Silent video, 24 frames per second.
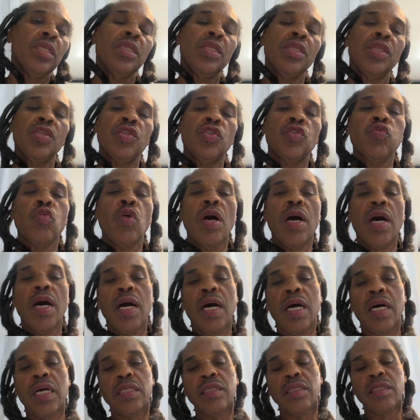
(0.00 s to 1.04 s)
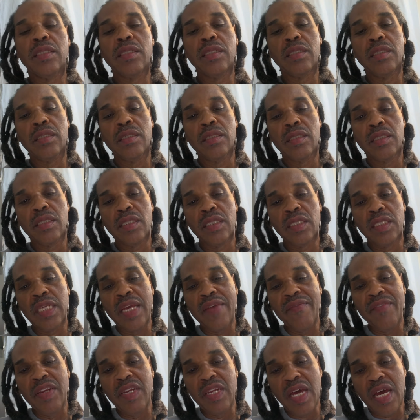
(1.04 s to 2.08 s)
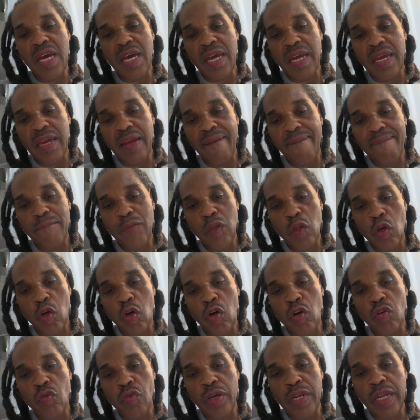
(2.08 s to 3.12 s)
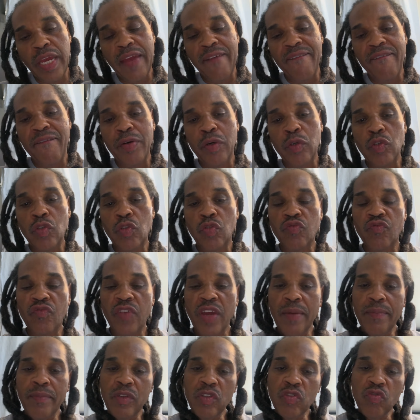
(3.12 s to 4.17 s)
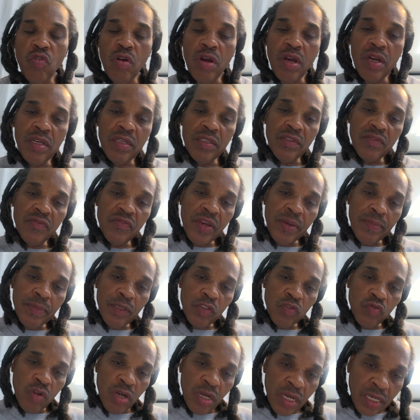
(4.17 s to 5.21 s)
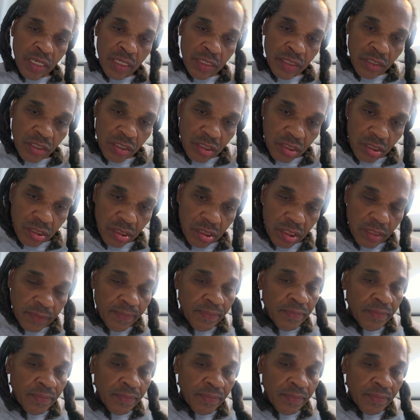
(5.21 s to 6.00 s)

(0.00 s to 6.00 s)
the swans, 79 all the way to 8 folks, family, swan, family swans.